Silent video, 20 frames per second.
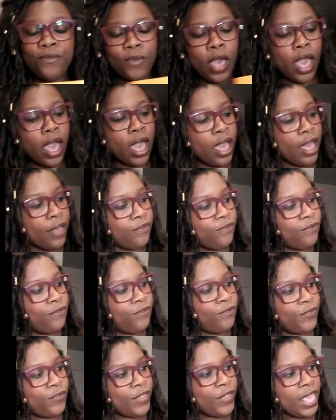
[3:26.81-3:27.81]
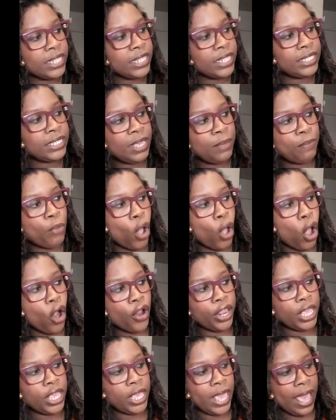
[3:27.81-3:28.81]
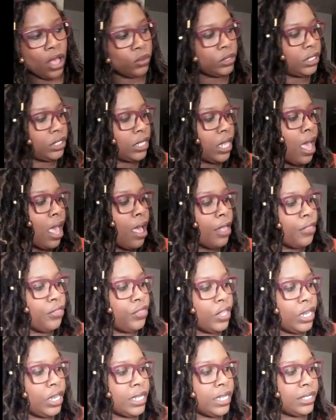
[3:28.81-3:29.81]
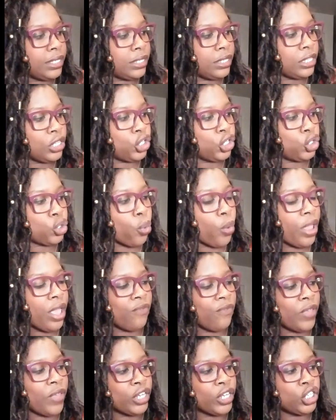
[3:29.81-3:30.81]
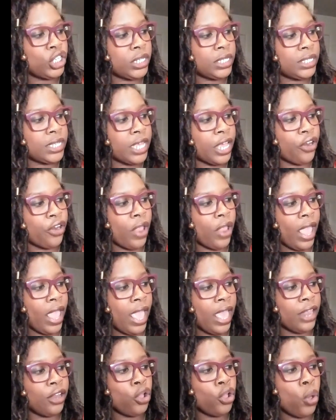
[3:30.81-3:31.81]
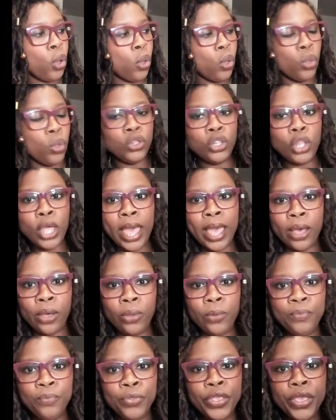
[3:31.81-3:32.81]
Fancy Party Gowns, the story of fashion designer Anne Cole Lowe,